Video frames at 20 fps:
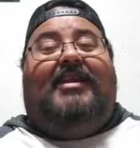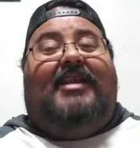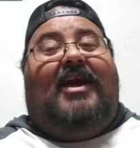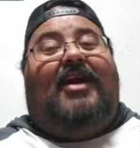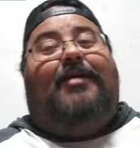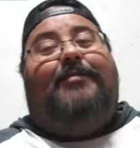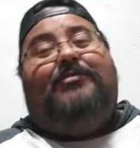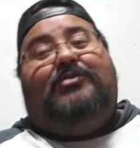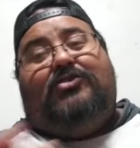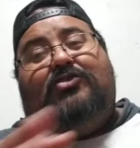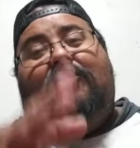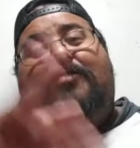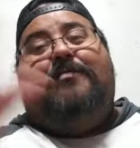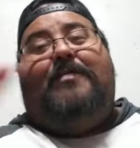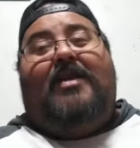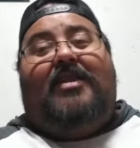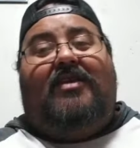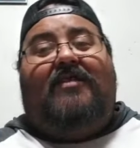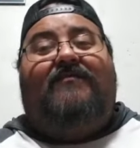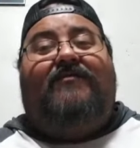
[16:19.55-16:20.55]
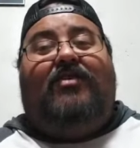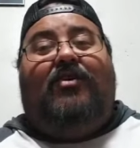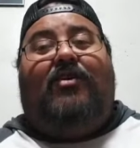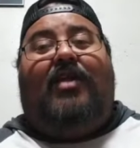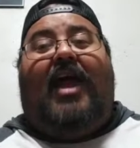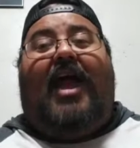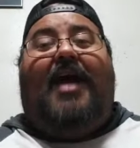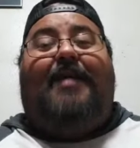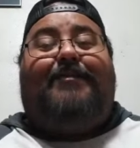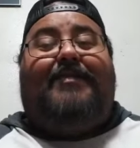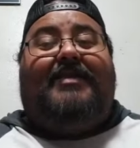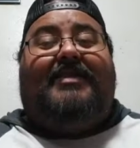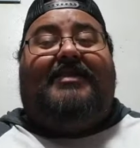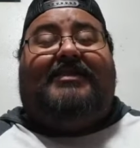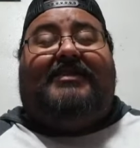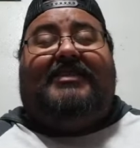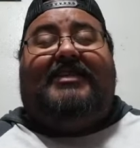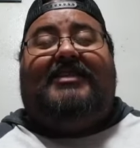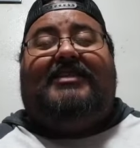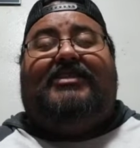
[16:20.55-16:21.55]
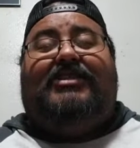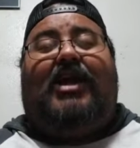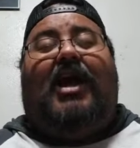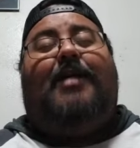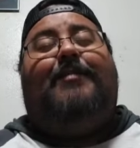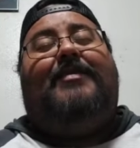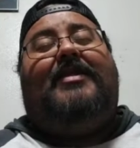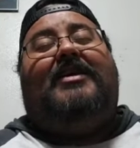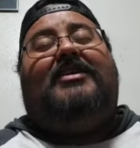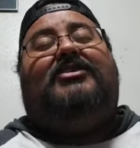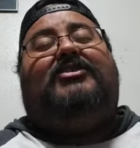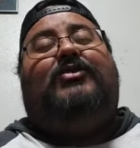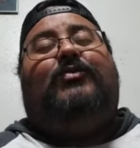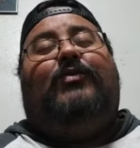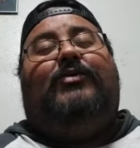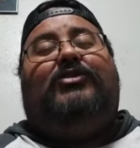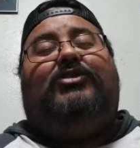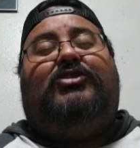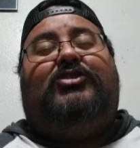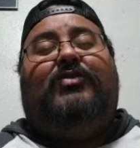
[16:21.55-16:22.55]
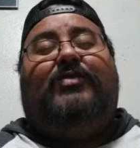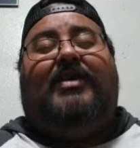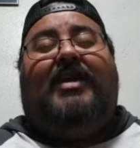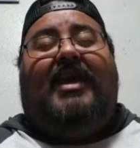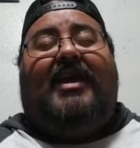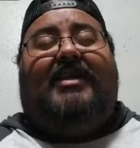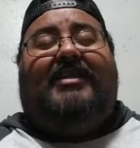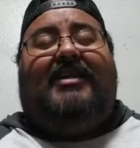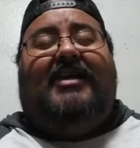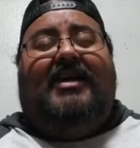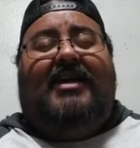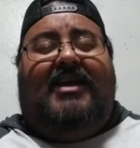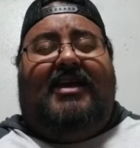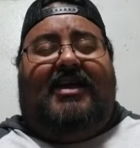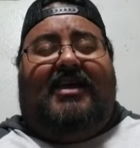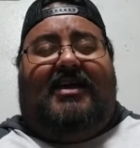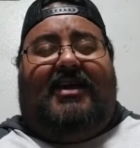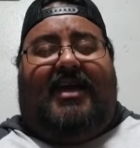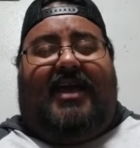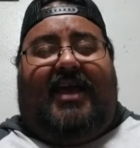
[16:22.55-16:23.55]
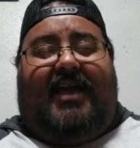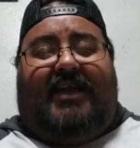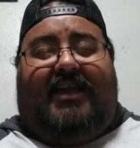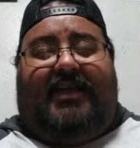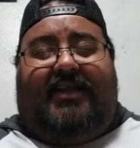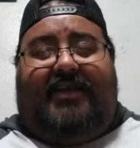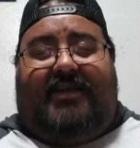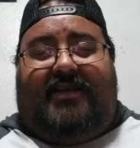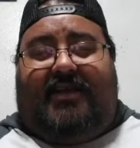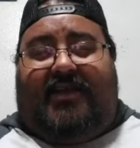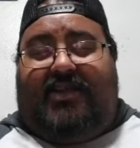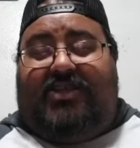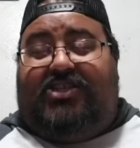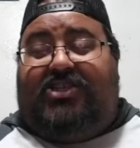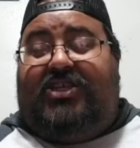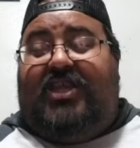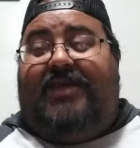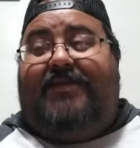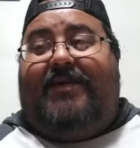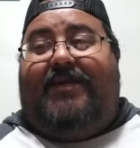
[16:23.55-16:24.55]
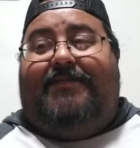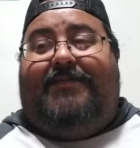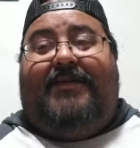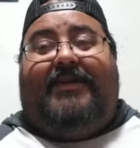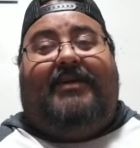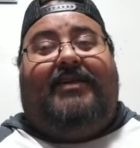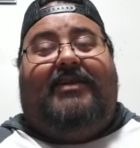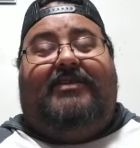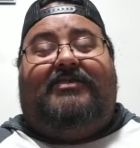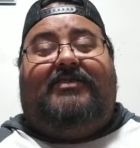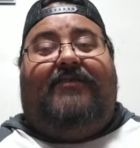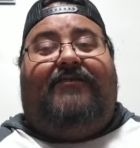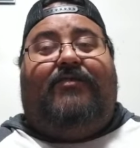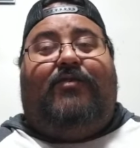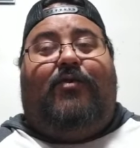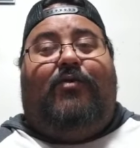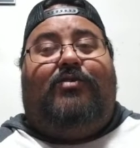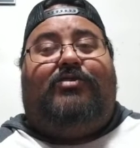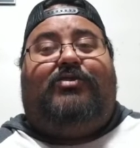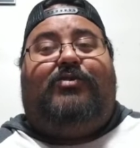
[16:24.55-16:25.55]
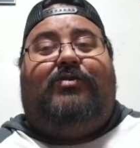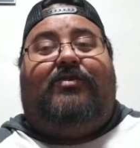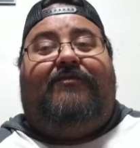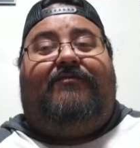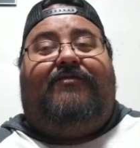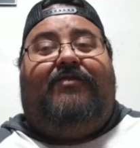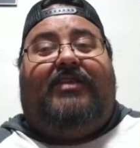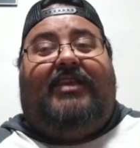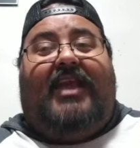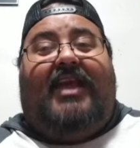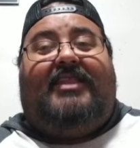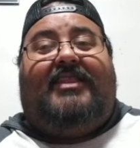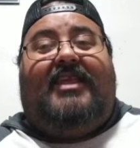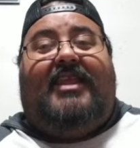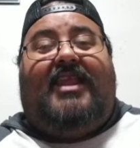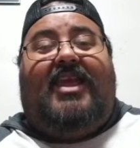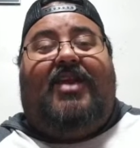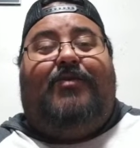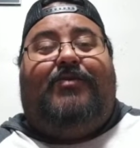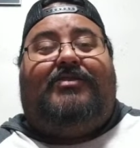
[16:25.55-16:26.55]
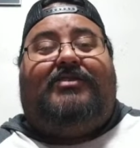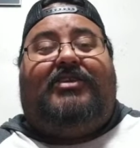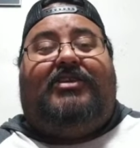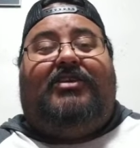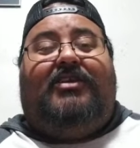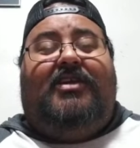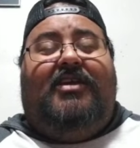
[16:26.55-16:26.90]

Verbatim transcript: Now, I'm sure many of you are happy to see this combination with Shudi and, and Kashima because, of course, who could forget that it was